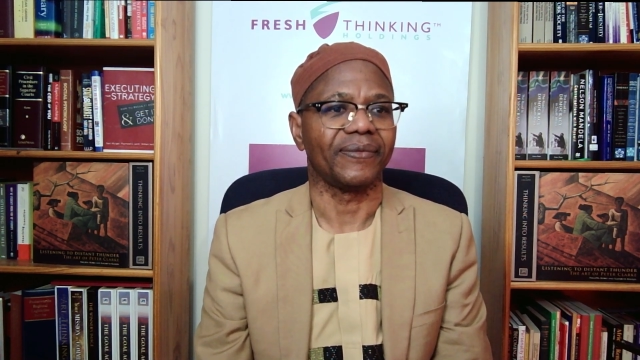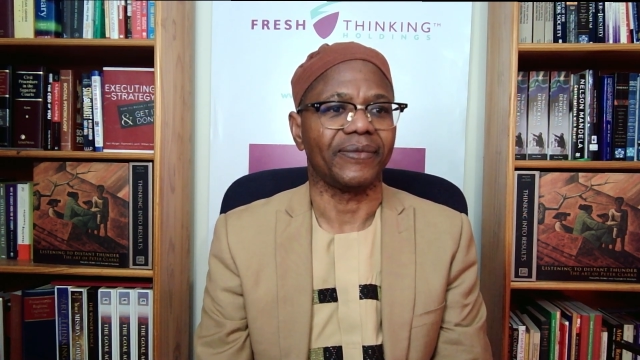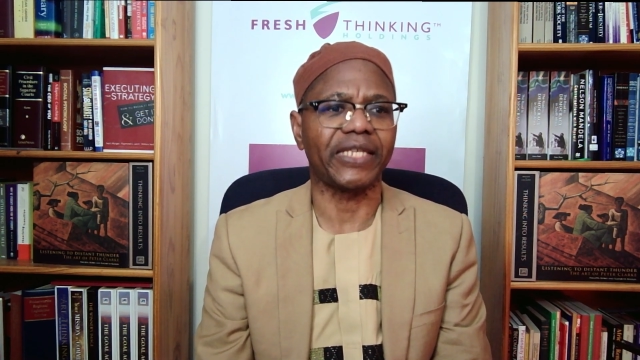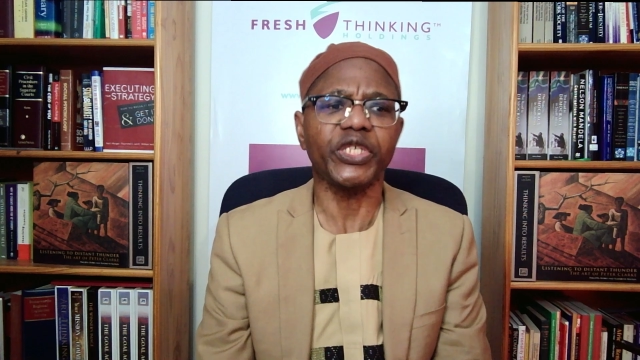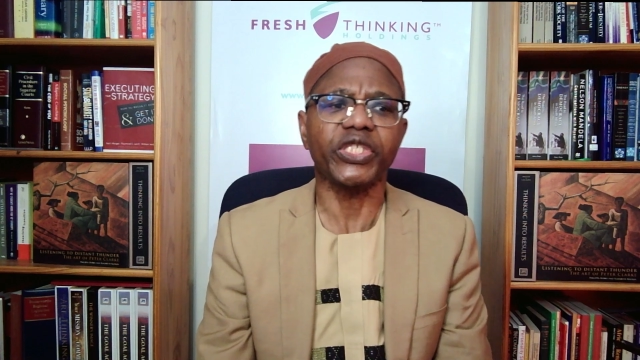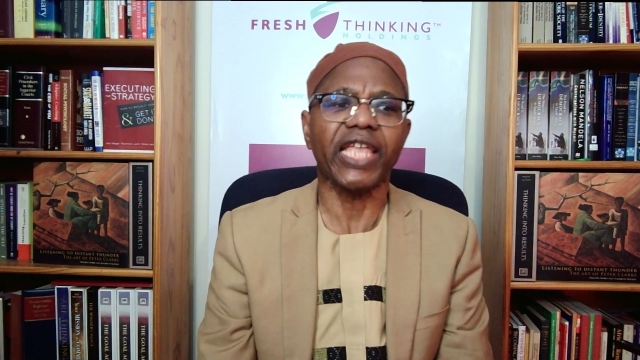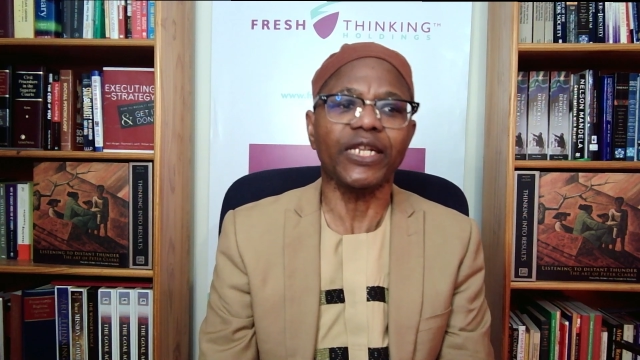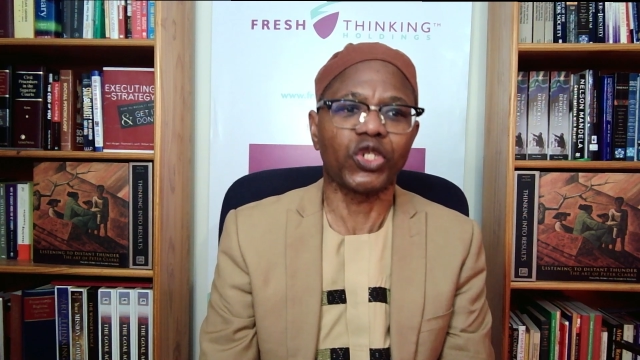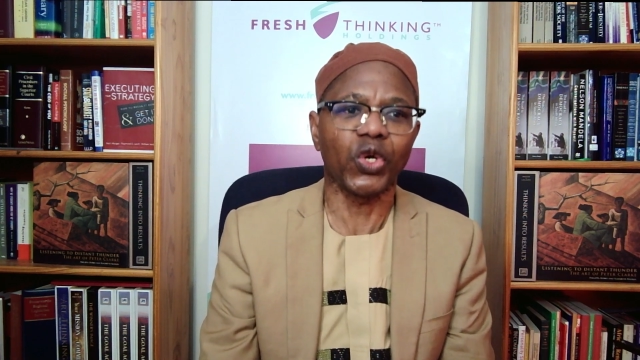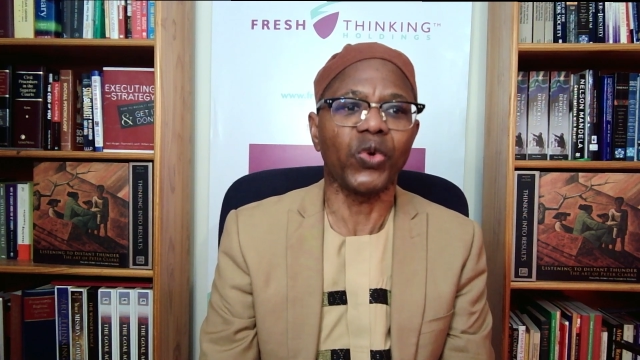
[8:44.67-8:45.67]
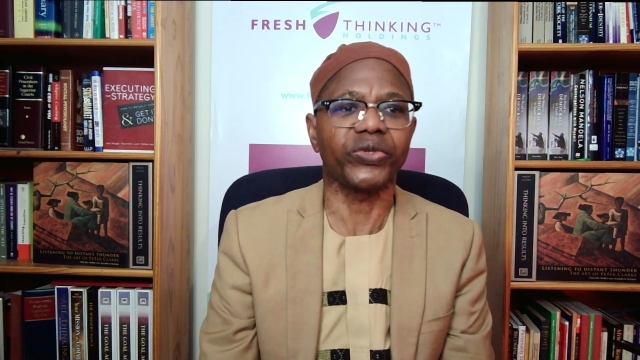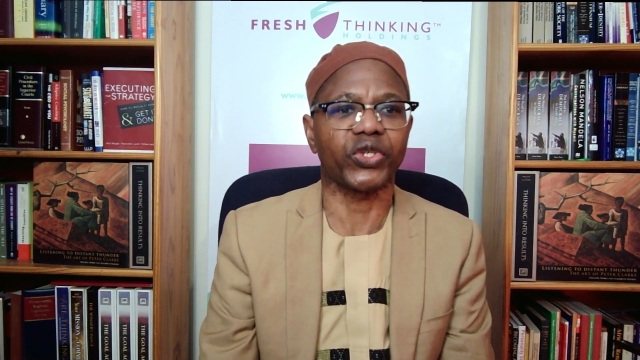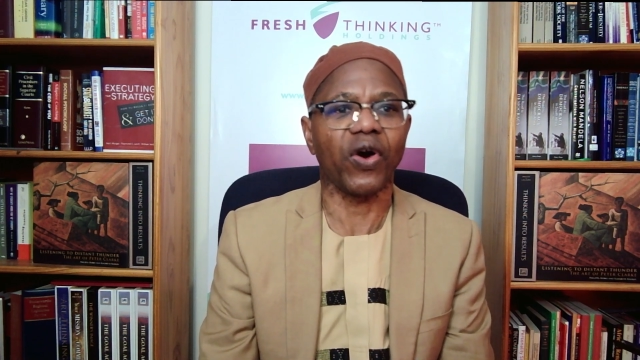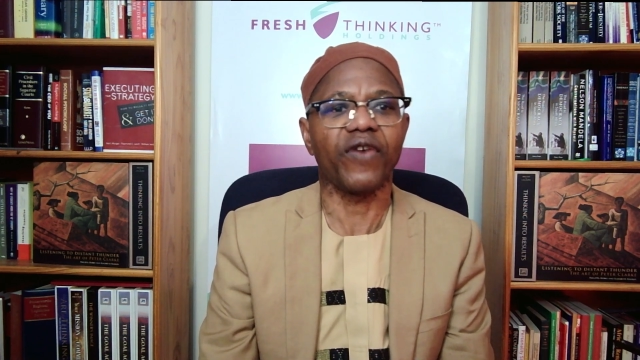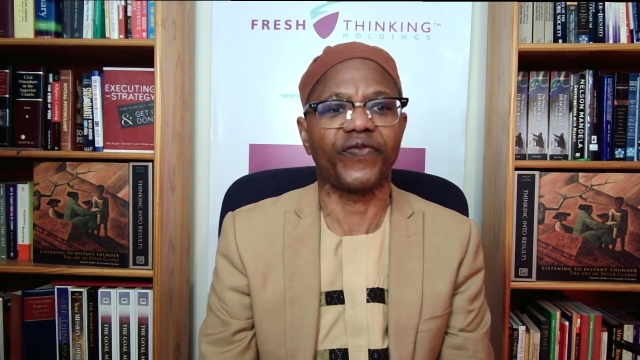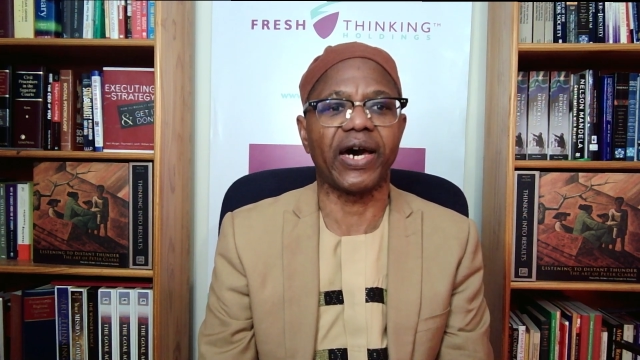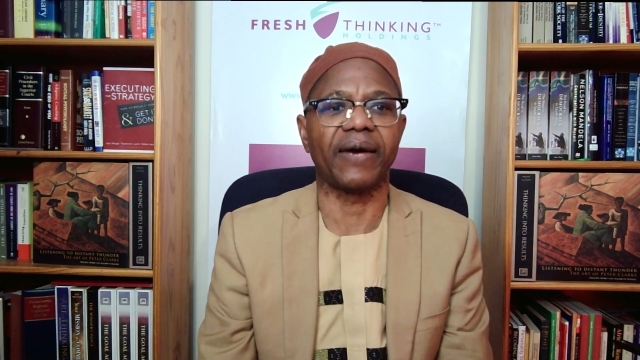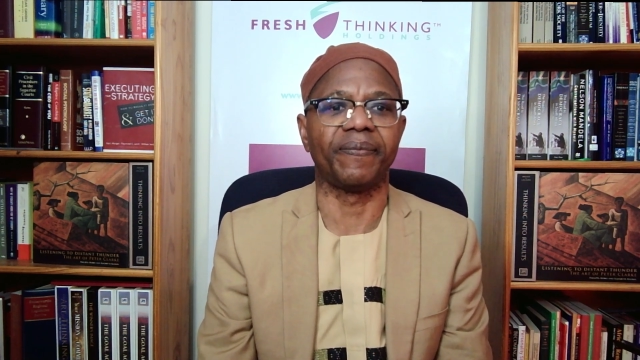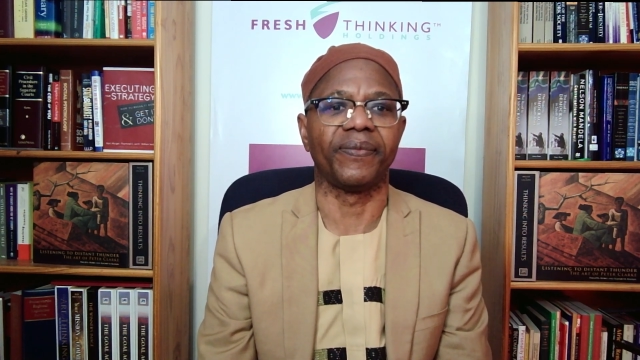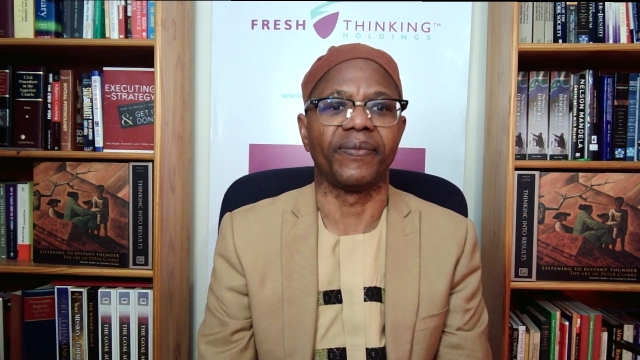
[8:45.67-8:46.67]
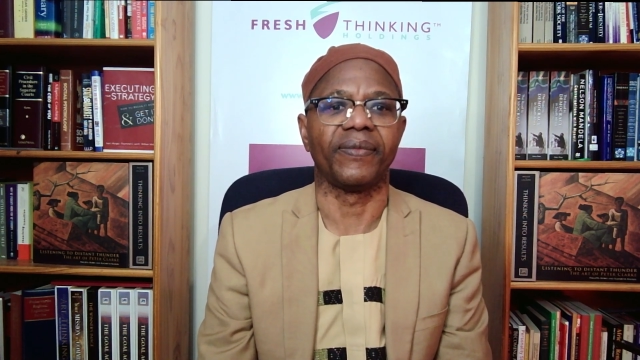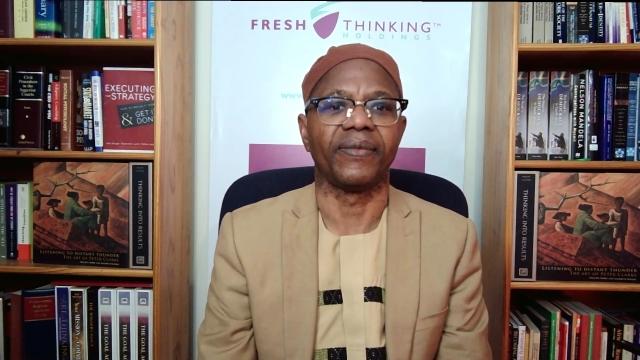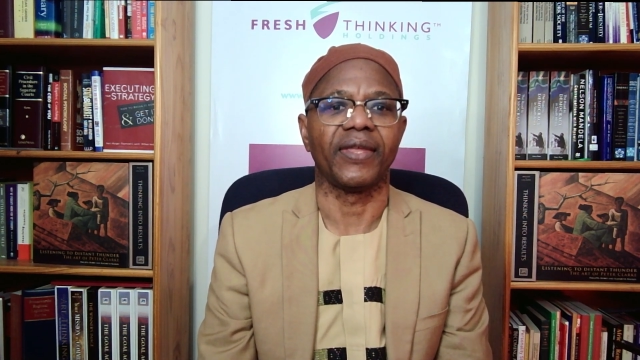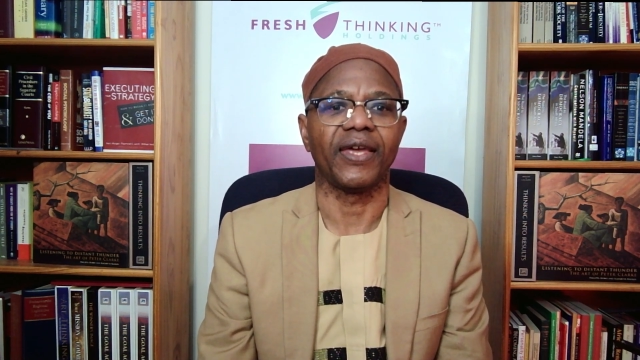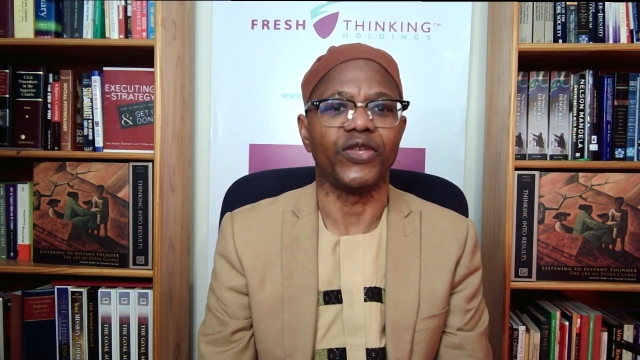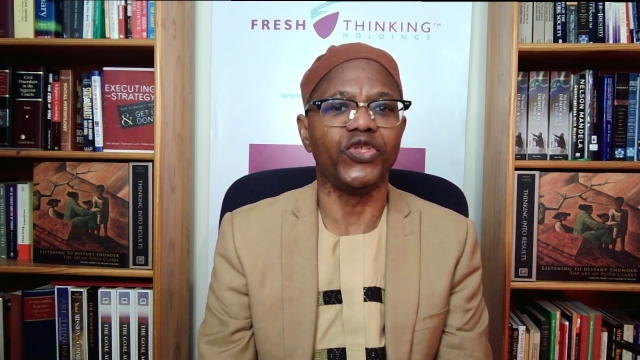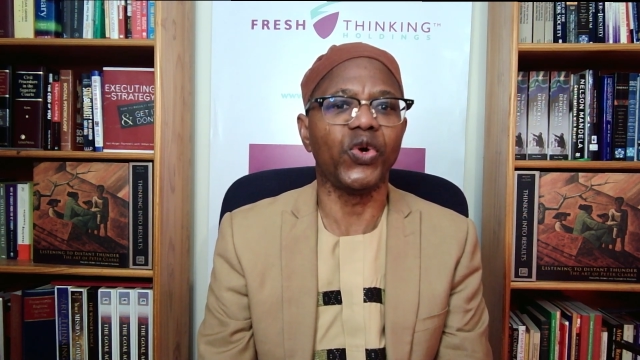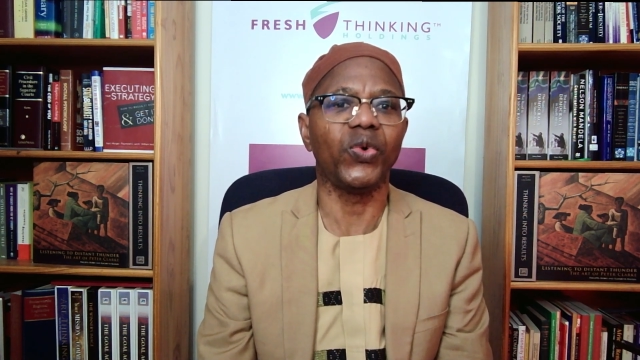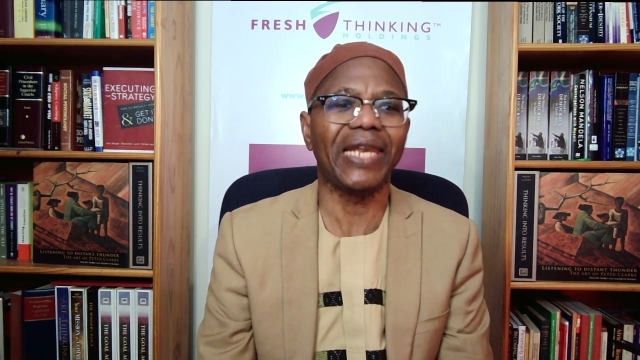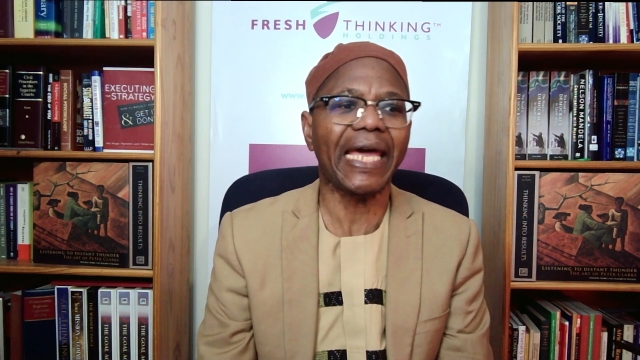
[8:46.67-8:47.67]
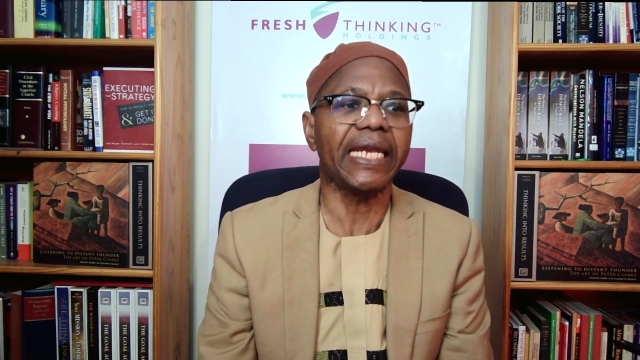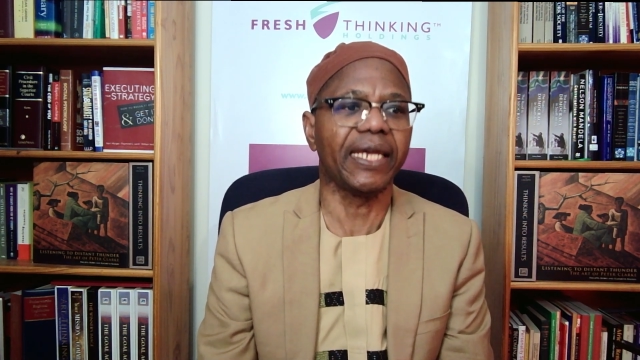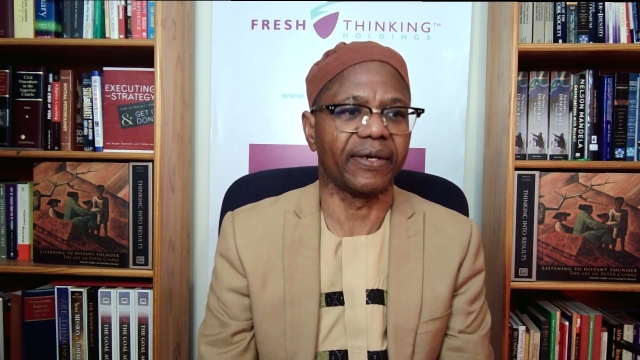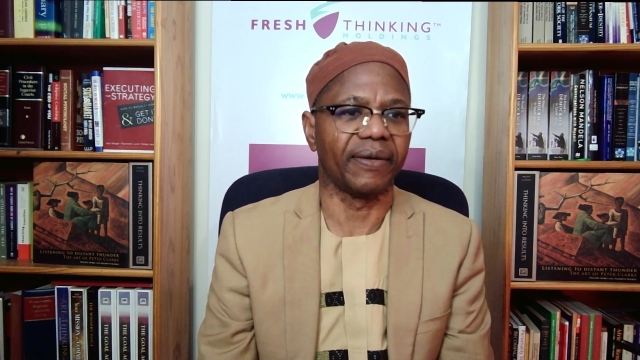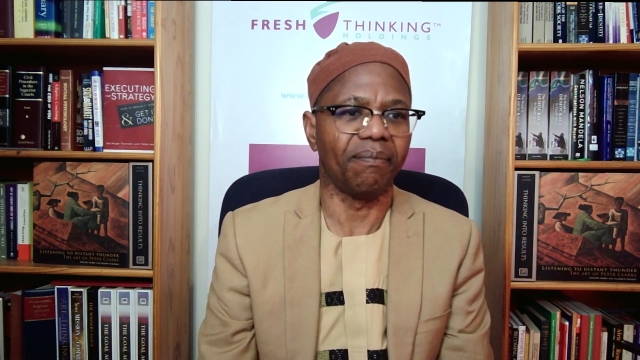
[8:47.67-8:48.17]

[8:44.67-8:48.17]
Digital tools offer new learning